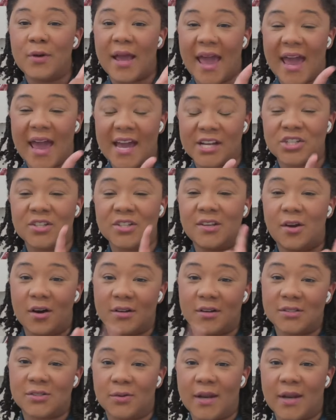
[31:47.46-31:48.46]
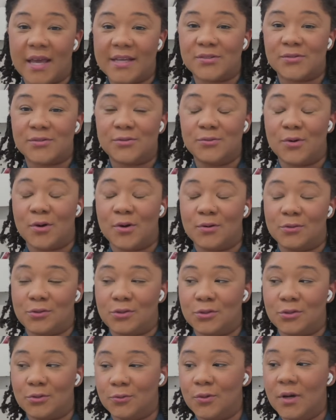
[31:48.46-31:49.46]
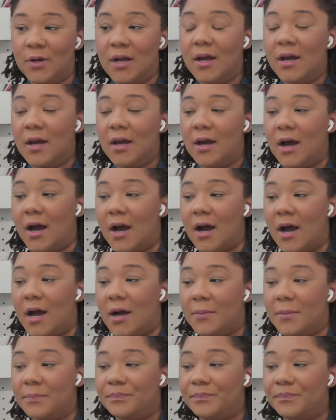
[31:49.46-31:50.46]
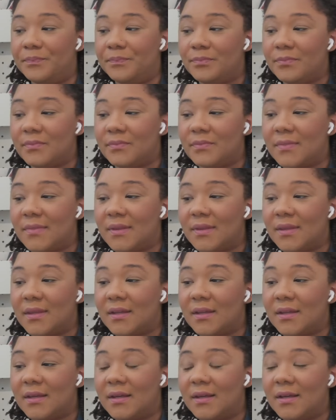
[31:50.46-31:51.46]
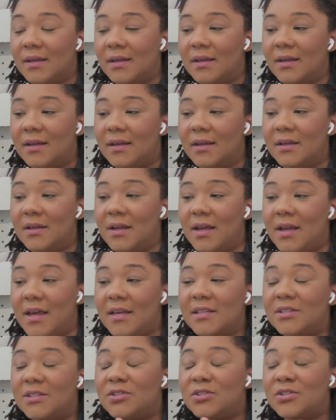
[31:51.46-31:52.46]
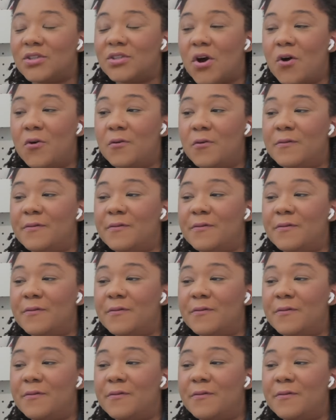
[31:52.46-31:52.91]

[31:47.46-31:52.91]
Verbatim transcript: actually also likes Suho too. Um, Ju-kyung? it's so